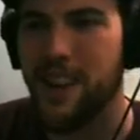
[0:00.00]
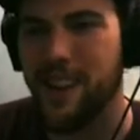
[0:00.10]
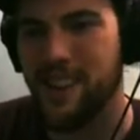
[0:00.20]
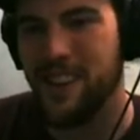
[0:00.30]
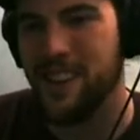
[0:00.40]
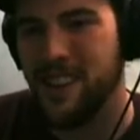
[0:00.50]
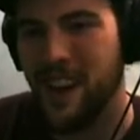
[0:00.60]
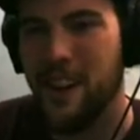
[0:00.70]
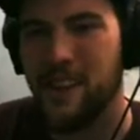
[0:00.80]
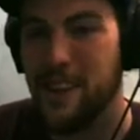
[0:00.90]
that,
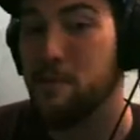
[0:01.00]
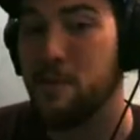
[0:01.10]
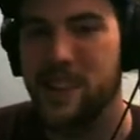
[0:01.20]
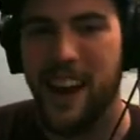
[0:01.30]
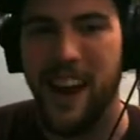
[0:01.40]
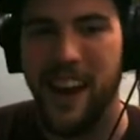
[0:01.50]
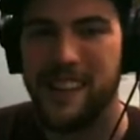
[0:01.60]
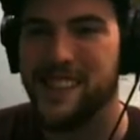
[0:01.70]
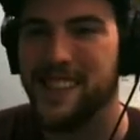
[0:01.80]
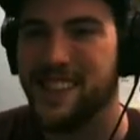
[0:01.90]
that demon's
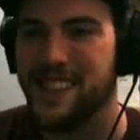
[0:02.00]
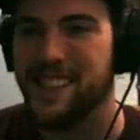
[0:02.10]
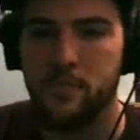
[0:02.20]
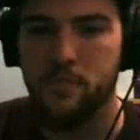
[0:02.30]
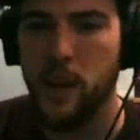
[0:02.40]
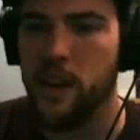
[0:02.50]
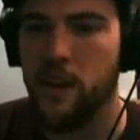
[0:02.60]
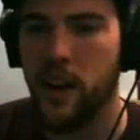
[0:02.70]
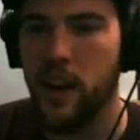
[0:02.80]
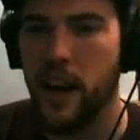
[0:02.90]
ass. Whether
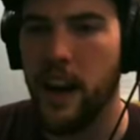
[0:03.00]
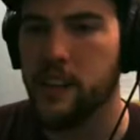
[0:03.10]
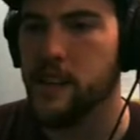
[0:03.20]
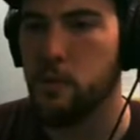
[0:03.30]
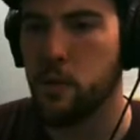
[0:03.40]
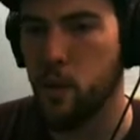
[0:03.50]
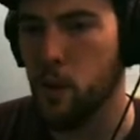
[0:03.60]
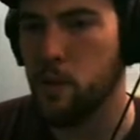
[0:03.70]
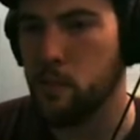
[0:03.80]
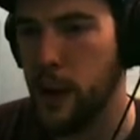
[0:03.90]
or not I actually
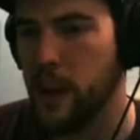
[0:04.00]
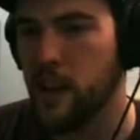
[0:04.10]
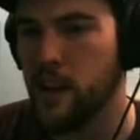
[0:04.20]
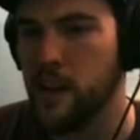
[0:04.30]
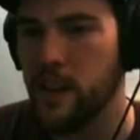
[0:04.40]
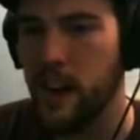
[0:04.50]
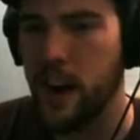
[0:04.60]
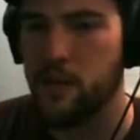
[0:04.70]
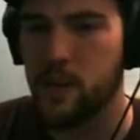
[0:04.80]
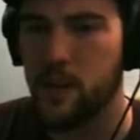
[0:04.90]
perform better
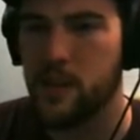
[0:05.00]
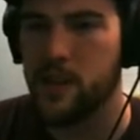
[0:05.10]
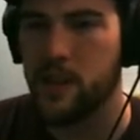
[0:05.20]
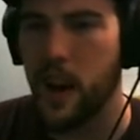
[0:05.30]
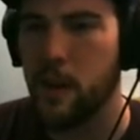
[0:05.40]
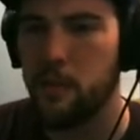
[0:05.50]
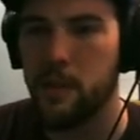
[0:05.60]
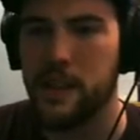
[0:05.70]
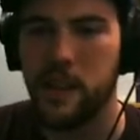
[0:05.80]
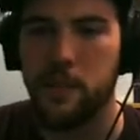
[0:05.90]
after hyping
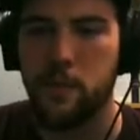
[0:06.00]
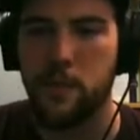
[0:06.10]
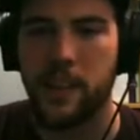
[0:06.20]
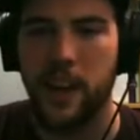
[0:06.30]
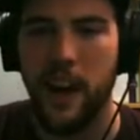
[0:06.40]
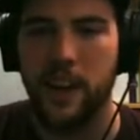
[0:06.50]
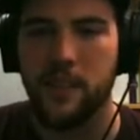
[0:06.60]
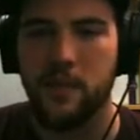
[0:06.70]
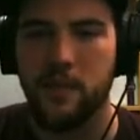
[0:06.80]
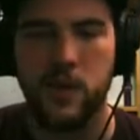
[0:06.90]
myself up like that,
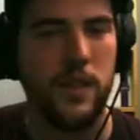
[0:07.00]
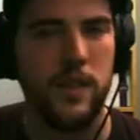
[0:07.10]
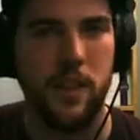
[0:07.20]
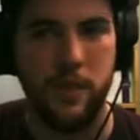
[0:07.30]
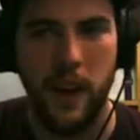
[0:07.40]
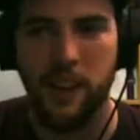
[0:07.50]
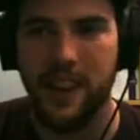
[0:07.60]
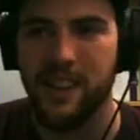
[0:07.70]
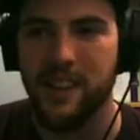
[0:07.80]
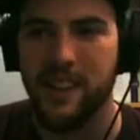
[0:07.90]
results have
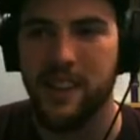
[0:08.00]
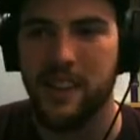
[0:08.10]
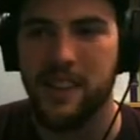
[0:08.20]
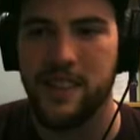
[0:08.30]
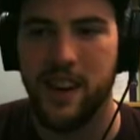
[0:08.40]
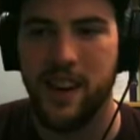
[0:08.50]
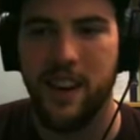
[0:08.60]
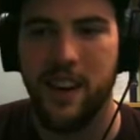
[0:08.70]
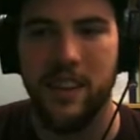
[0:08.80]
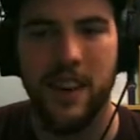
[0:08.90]
varied. It's
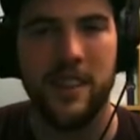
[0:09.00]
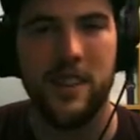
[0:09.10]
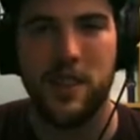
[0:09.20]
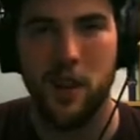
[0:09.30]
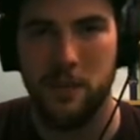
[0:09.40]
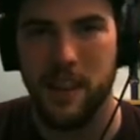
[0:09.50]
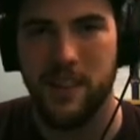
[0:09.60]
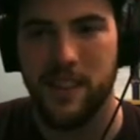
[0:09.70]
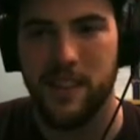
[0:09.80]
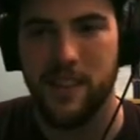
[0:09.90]
uh, indeterminate.